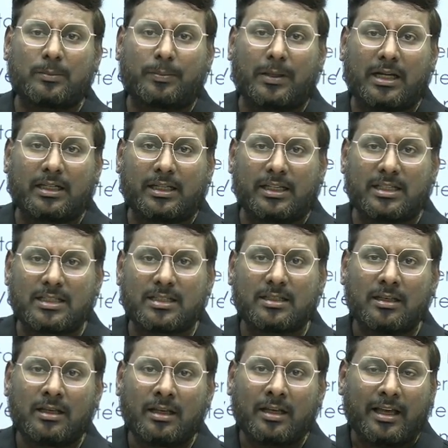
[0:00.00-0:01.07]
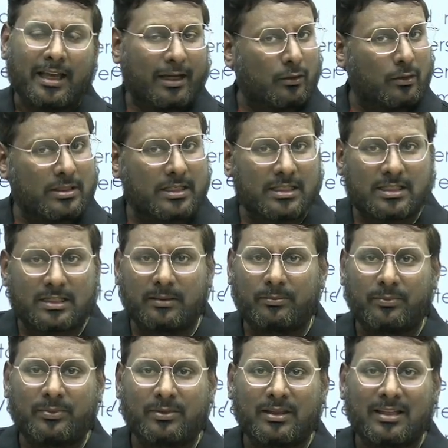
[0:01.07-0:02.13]
part is ecosystem,
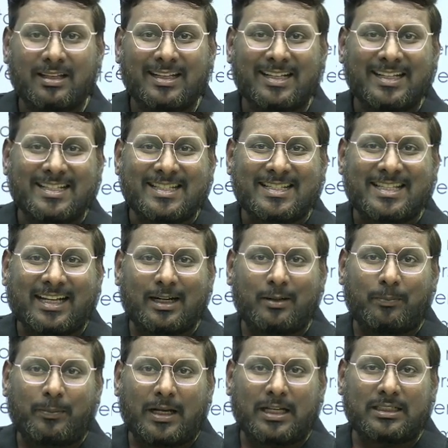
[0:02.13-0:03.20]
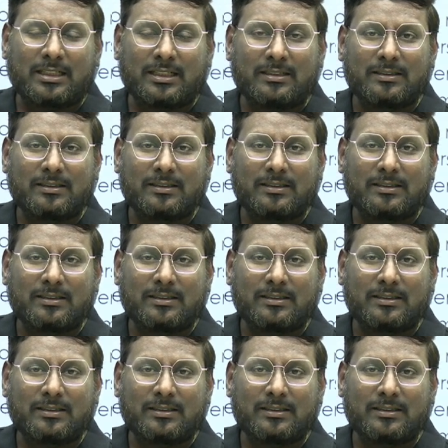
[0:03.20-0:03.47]
second part